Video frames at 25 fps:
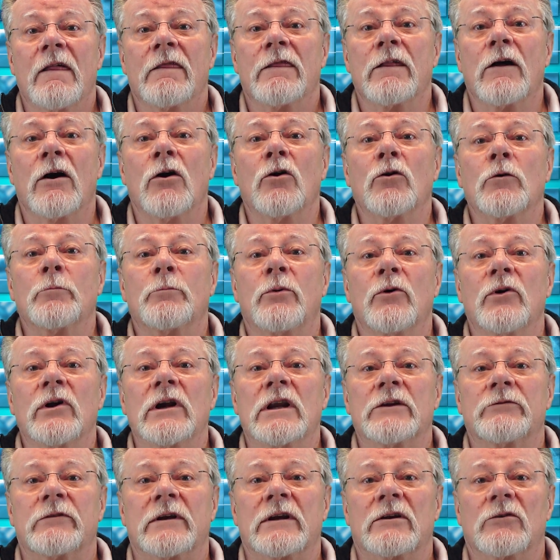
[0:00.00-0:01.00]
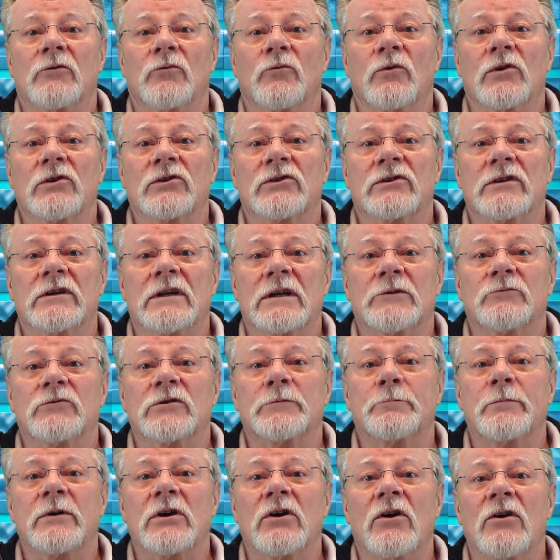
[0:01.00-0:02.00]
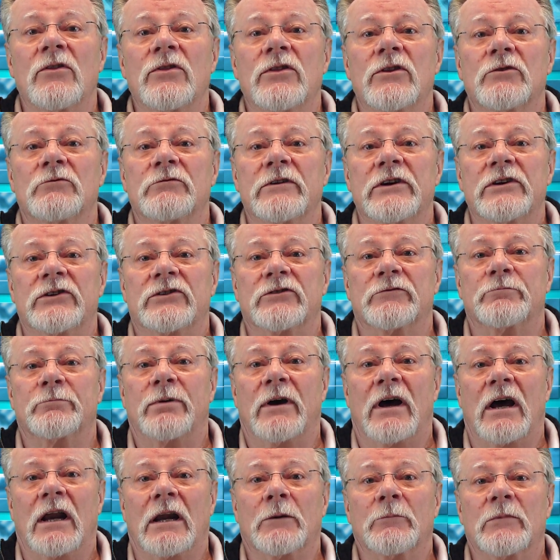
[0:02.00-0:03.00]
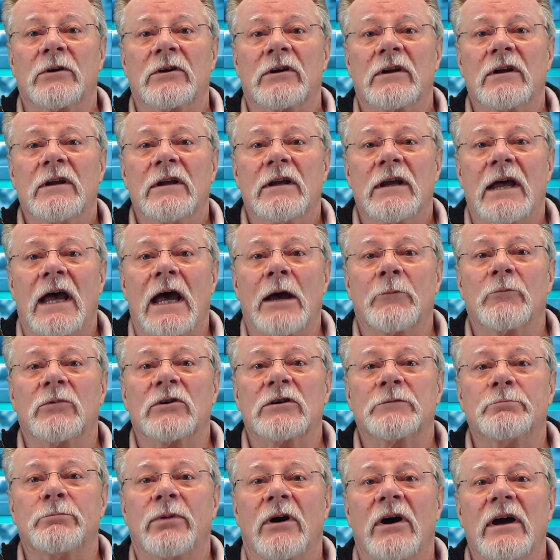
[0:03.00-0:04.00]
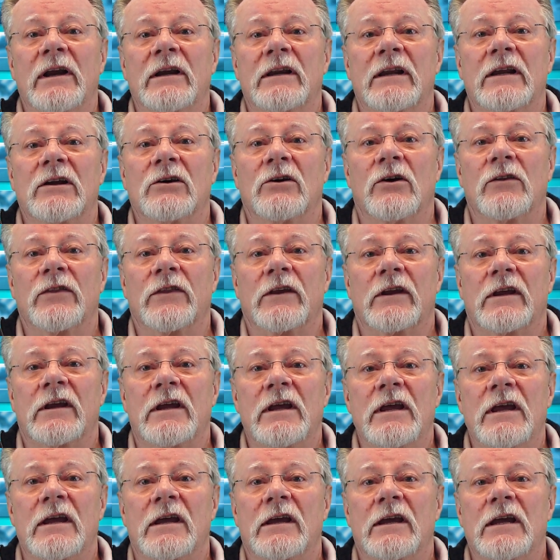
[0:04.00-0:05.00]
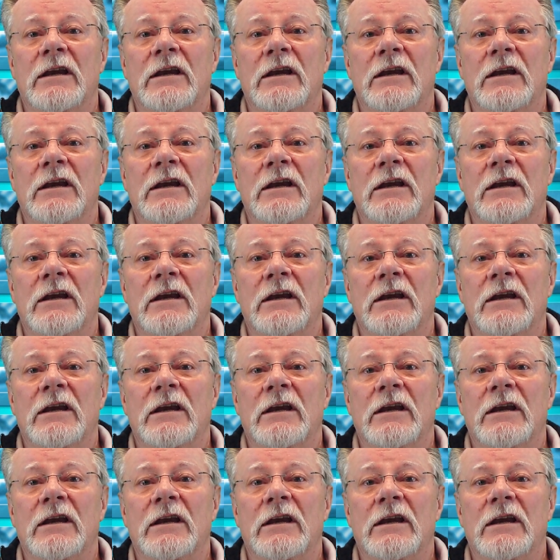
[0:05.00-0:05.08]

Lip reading: The whole point of it was that it was beyond the reach of Parliament and was binding on the King